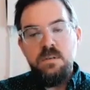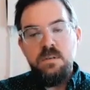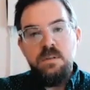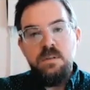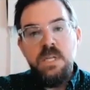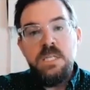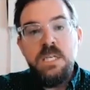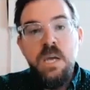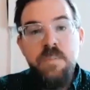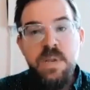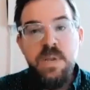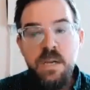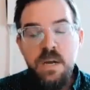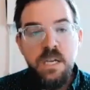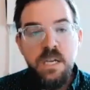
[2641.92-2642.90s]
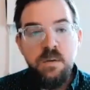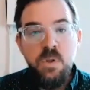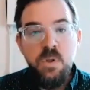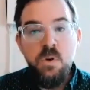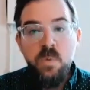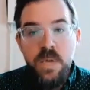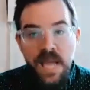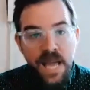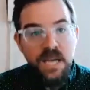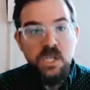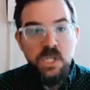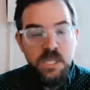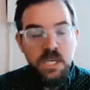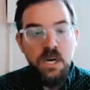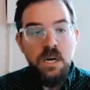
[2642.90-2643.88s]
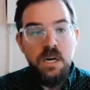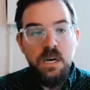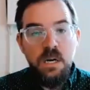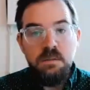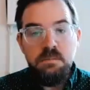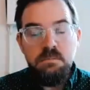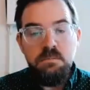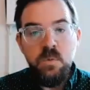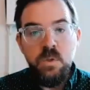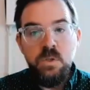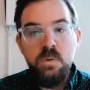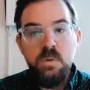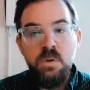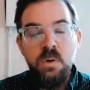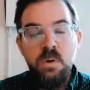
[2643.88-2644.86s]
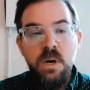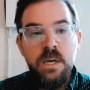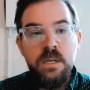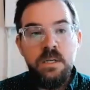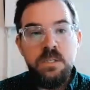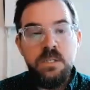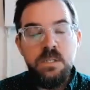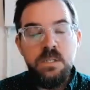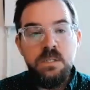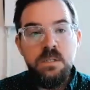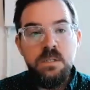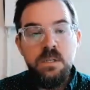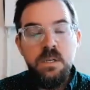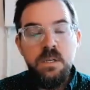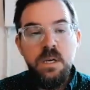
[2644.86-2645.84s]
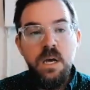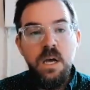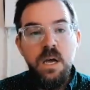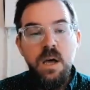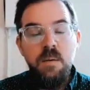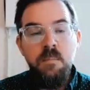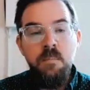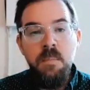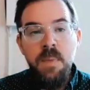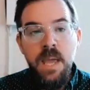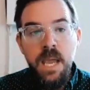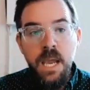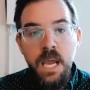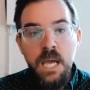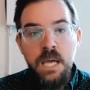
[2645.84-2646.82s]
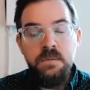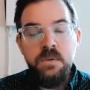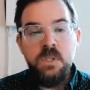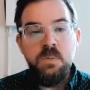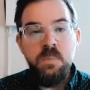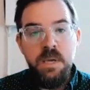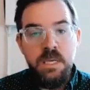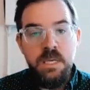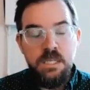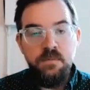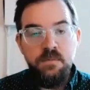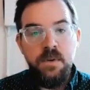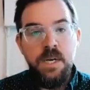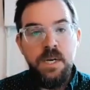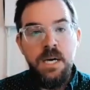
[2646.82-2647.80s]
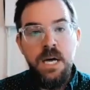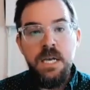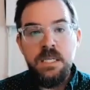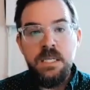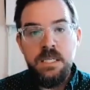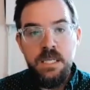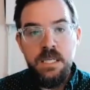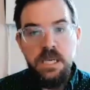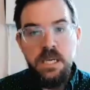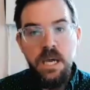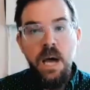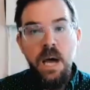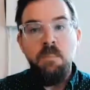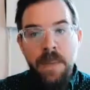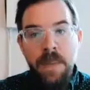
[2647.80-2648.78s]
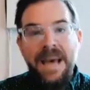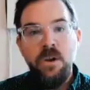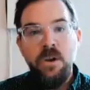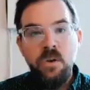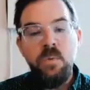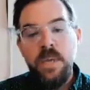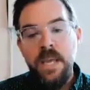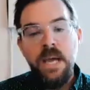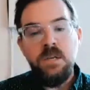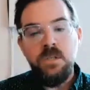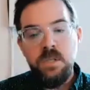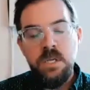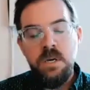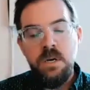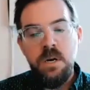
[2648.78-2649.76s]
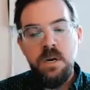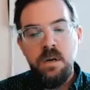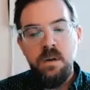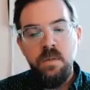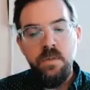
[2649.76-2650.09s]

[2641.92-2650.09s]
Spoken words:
Let's come into contact with who we actually are, which requires making of space for honesty about who we actually are.